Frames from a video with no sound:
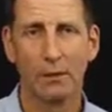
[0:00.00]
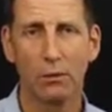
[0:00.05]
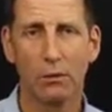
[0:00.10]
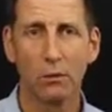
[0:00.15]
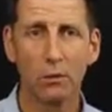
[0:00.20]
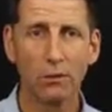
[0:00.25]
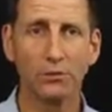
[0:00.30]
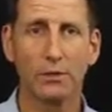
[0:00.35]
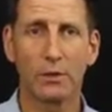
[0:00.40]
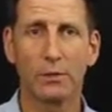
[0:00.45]

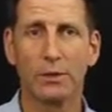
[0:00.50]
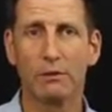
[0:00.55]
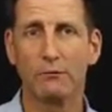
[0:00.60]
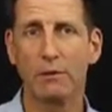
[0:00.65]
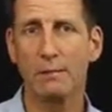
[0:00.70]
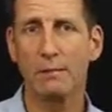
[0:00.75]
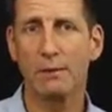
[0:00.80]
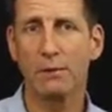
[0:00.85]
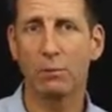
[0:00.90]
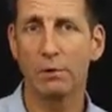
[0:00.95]
Also, an
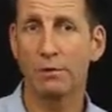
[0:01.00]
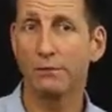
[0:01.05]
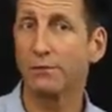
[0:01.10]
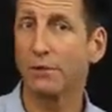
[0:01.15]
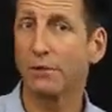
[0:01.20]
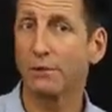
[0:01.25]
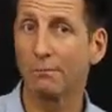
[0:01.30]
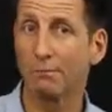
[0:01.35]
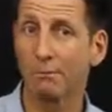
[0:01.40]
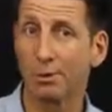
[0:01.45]
agreement which
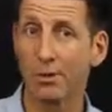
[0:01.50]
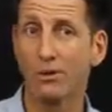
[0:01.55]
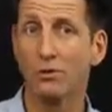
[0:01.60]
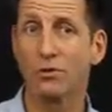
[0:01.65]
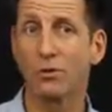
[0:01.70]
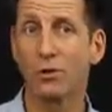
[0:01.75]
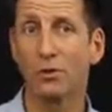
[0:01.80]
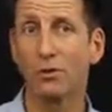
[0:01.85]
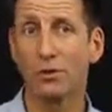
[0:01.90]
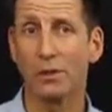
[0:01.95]
feels
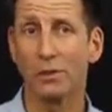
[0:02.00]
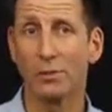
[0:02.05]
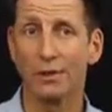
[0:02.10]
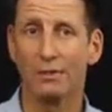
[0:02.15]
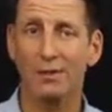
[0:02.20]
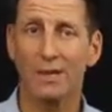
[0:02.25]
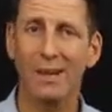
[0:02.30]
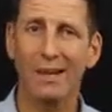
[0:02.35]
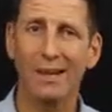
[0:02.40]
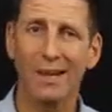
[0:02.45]
imposed on you
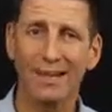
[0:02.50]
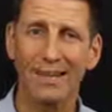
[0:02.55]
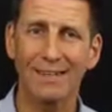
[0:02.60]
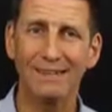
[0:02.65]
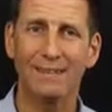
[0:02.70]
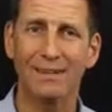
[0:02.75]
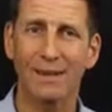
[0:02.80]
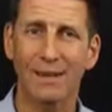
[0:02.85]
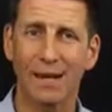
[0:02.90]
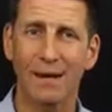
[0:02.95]
is
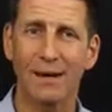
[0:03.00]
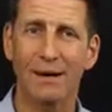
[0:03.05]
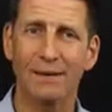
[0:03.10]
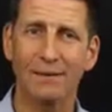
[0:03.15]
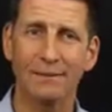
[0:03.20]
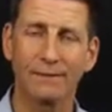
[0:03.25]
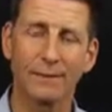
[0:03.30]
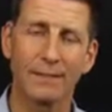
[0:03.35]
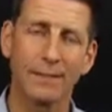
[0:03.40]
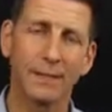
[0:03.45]
unlikely to
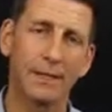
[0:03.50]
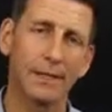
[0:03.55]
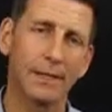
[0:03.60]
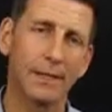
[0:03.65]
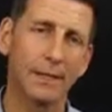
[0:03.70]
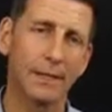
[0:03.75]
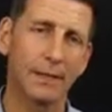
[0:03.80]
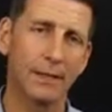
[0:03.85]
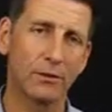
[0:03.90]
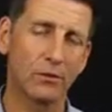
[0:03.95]
last
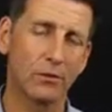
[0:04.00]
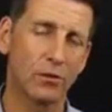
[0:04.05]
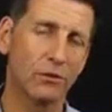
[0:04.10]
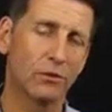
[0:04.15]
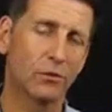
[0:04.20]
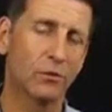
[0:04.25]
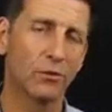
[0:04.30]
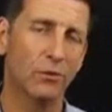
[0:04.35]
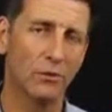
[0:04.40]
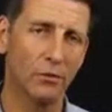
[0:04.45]
and
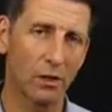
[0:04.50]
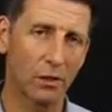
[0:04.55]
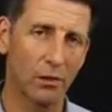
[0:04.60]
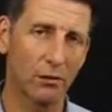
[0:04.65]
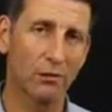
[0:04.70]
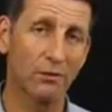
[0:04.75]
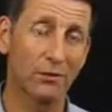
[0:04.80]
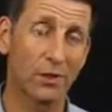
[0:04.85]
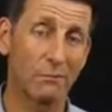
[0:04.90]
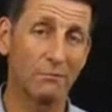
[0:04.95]
could cause
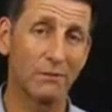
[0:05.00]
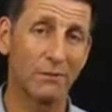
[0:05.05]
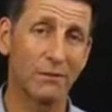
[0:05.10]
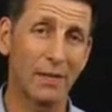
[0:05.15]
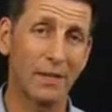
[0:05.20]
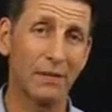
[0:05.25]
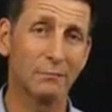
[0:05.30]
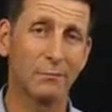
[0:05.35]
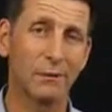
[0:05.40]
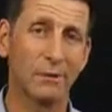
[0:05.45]
long-term
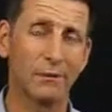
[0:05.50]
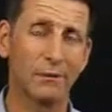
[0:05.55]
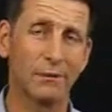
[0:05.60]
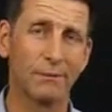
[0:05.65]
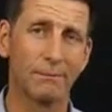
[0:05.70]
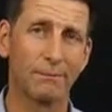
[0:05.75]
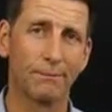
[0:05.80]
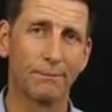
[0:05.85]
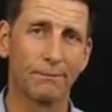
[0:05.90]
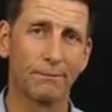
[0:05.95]
resentment.
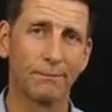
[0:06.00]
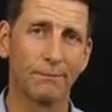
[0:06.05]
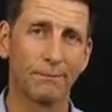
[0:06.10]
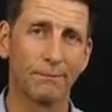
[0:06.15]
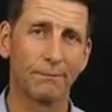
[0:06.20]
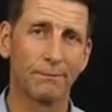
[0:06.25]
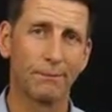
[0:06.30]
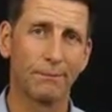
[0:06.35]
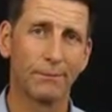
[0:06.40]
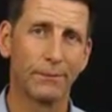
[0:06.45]

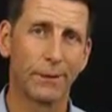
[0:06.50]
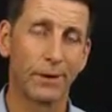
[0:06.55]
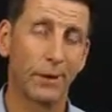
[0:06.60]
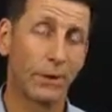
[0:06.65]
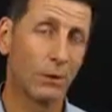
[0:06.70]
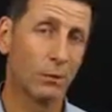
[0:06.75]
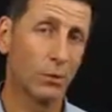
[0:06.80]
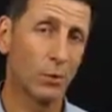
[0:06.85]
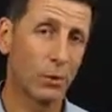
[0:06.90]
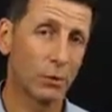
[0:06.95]

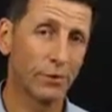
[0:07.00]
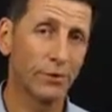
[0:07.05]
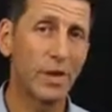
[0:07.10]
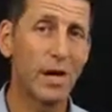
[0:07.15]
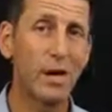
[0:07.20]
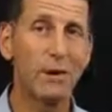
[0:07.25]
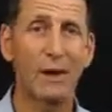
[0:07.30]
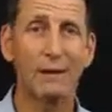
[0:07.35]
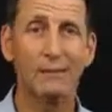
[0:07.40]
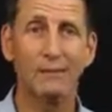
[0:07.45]
We all
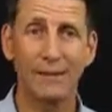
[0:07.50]
know how